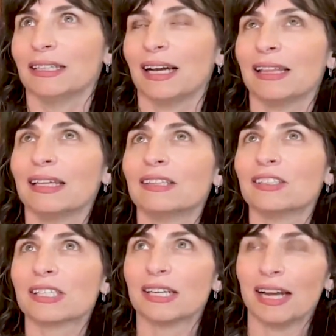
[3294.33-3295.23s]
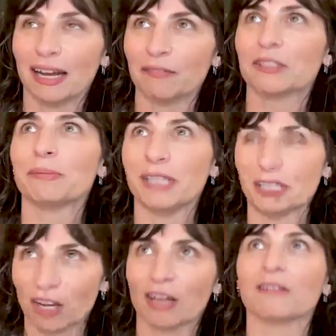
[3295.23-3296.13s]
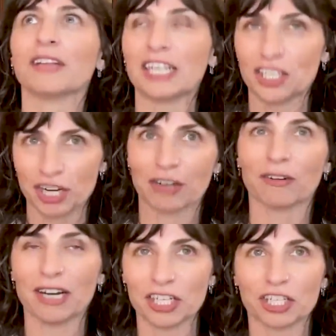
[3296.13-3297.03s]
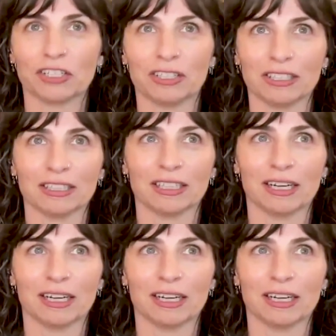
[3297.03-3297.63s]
there's going to have to be a lot of like generational